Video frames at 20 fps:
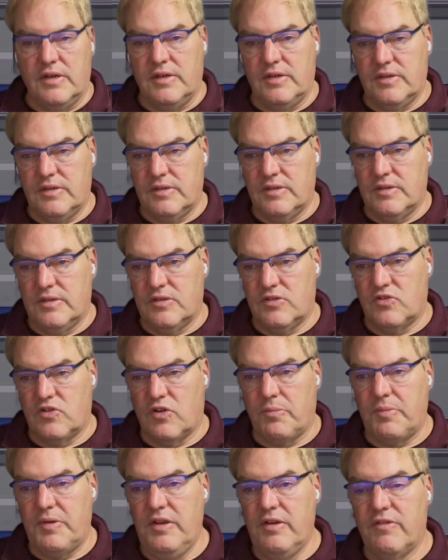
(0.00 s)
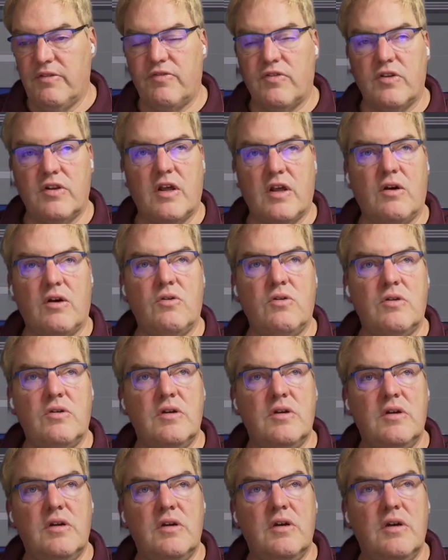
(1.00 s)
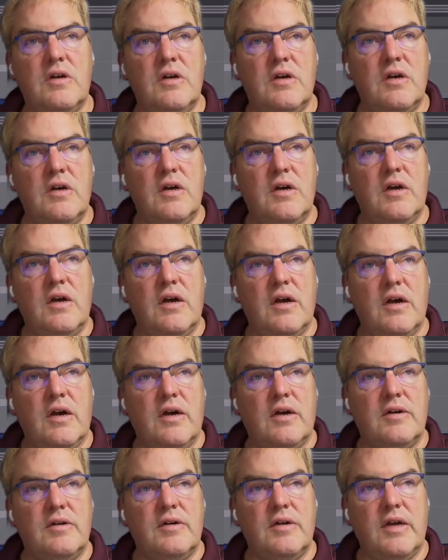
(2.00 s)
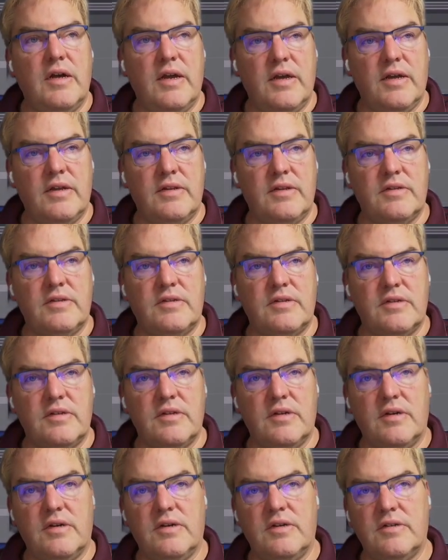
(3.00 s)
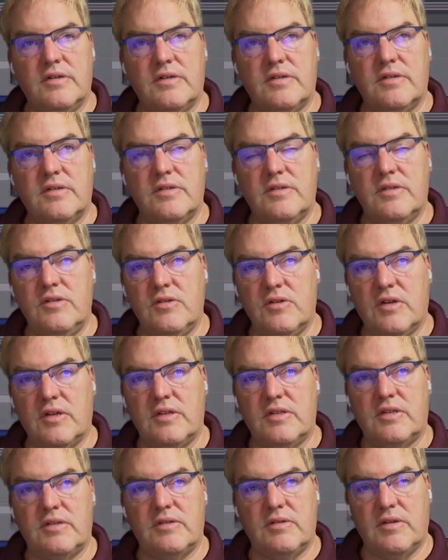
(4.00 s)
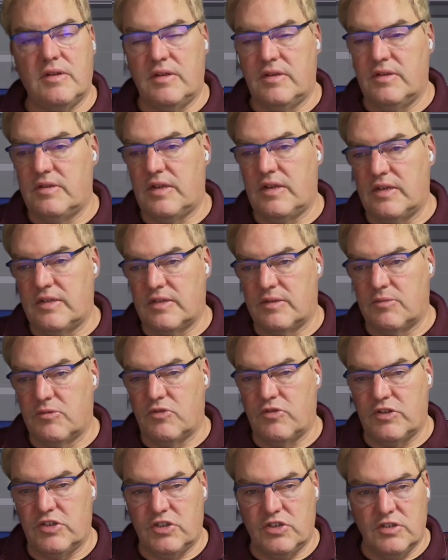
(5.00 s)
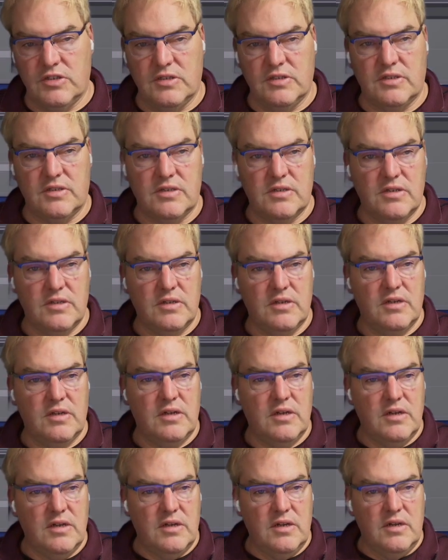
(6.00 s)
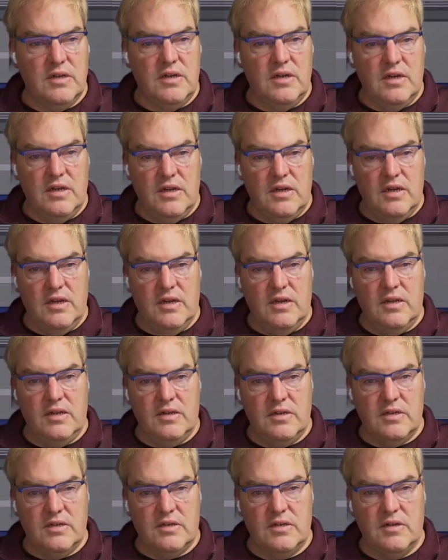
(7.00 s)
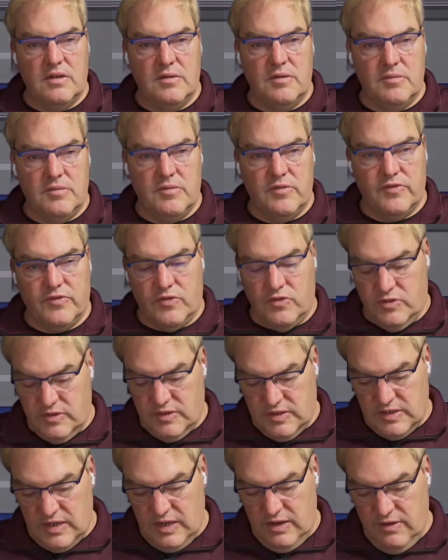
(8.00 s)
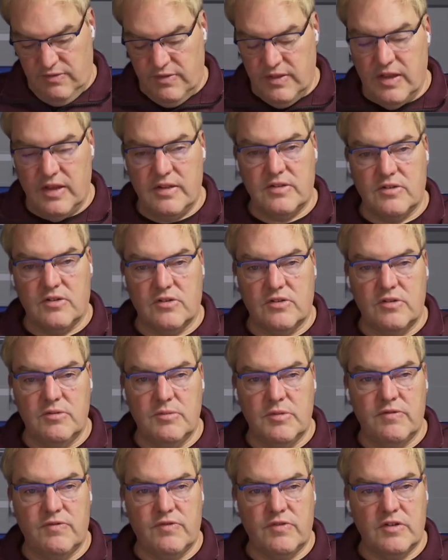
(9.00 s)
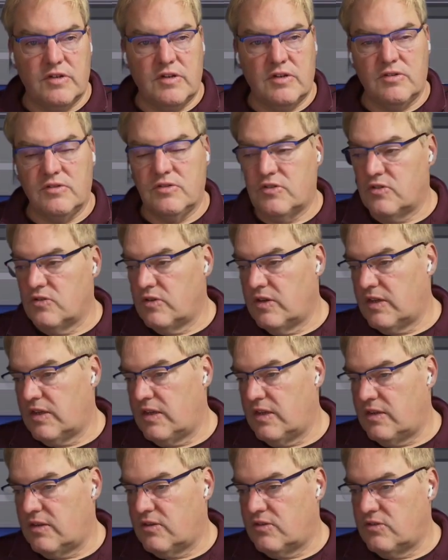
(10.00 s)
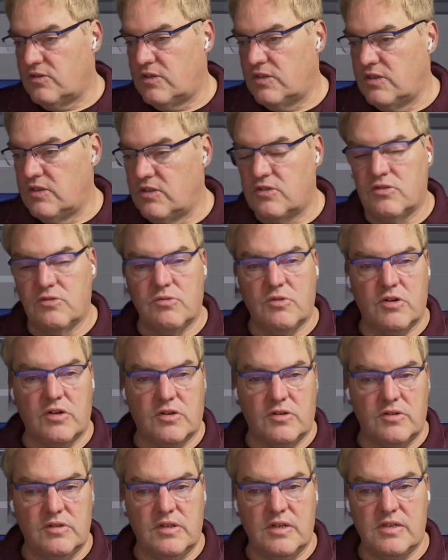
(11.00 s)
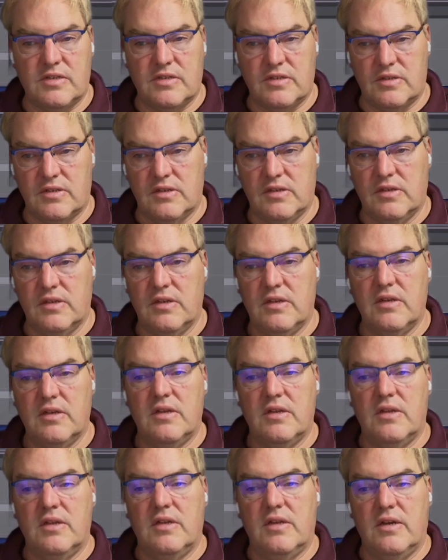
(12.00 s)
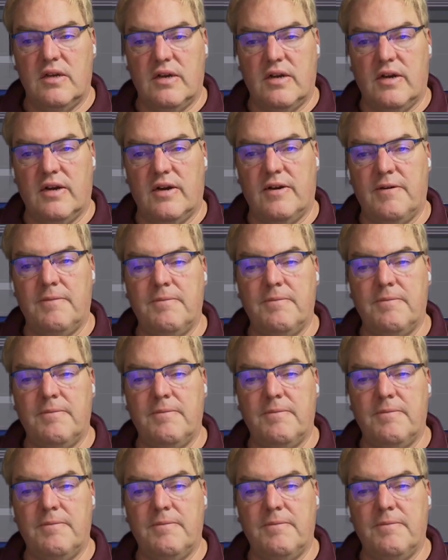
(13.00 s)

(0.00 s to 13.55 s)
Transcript: stop here for now. And you can take some questions. And of course, save that document for now so I can continue to work on this. Yeah,